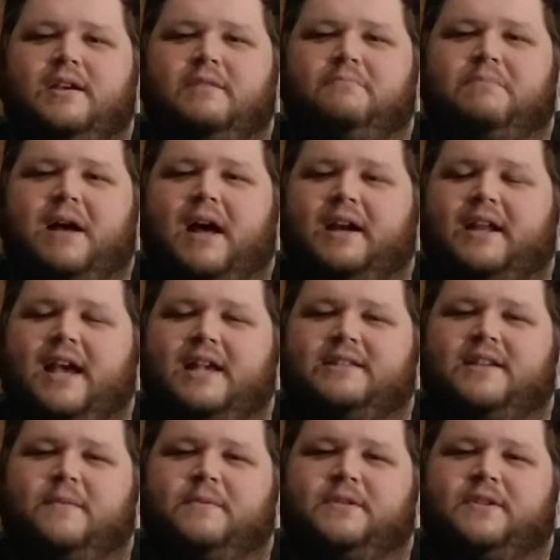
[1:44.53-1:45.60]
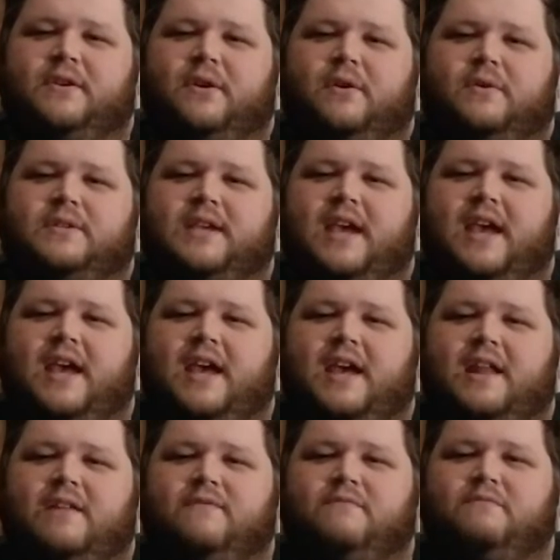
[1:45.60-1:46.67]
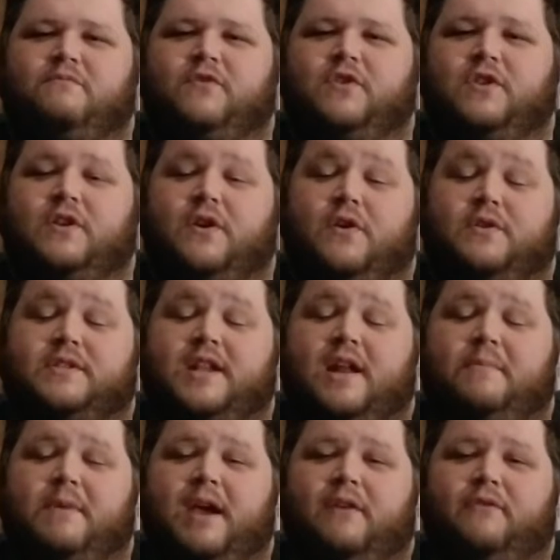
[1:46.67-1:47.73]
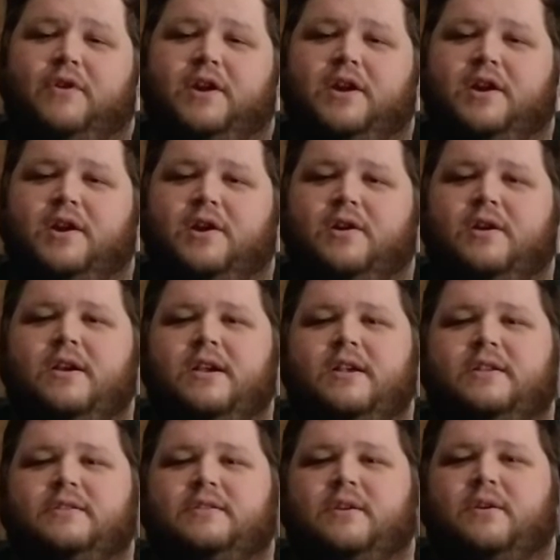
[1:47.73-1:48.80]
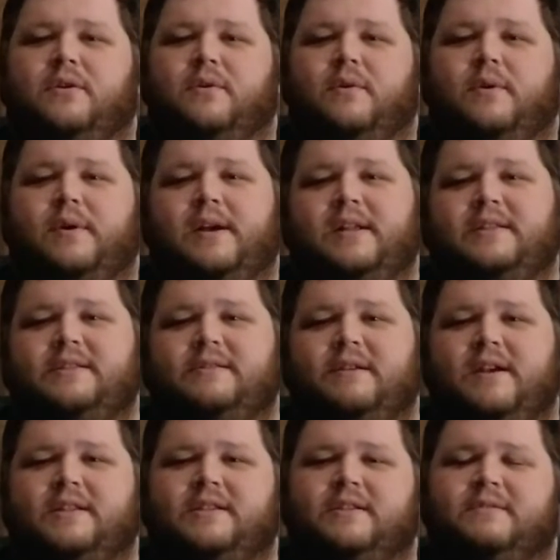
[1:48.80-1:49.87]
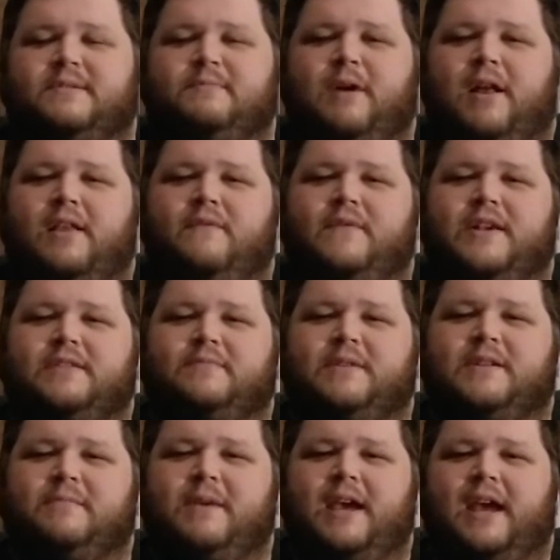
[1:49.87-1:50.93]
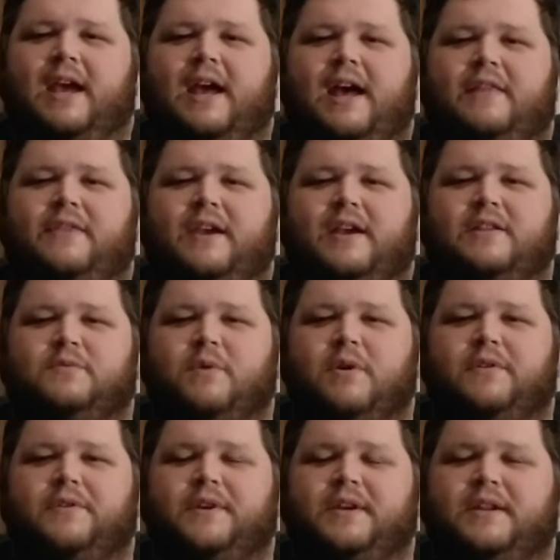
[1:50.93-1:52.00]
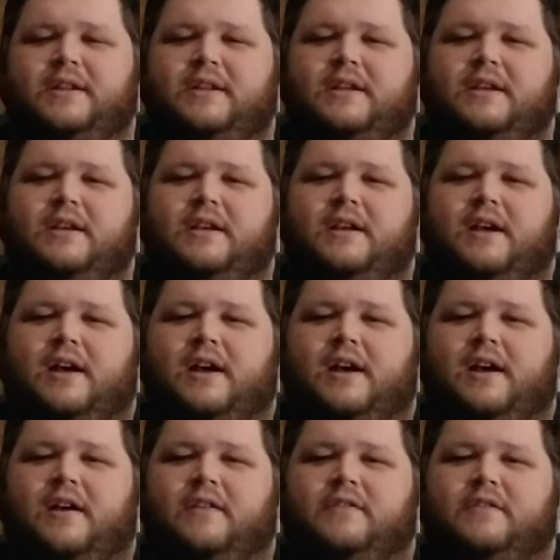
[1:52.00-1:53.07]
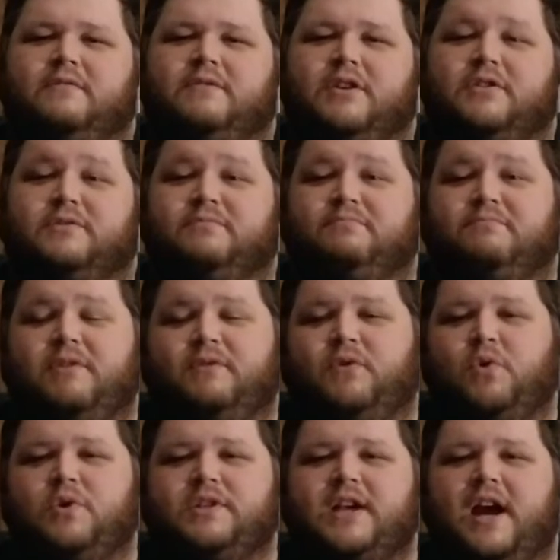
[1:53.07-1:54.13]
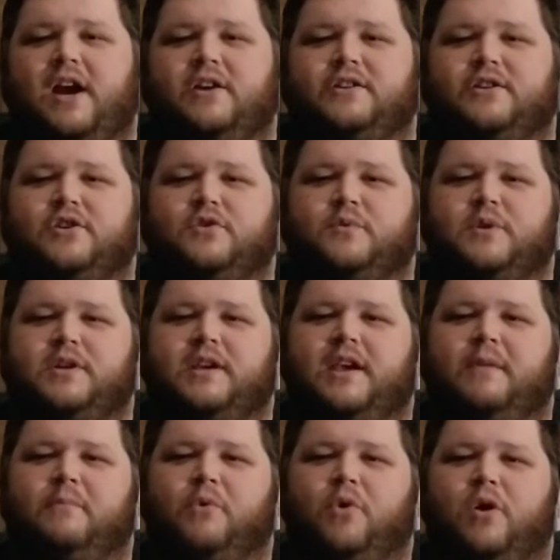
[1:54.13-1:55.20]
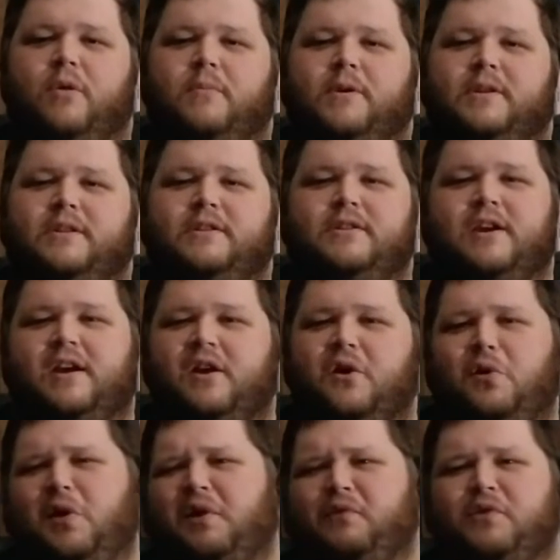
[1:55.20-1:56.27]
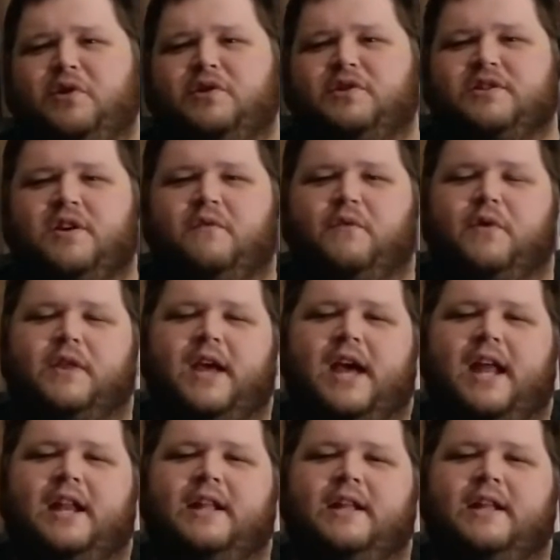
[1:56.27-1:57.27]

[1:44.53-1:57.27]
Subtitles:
podcast episodes and videos that I make for here. So it's a small investment to make. I think it's worth it. There's, of course, higher tiers where you get more, but you can go look for yourself on that.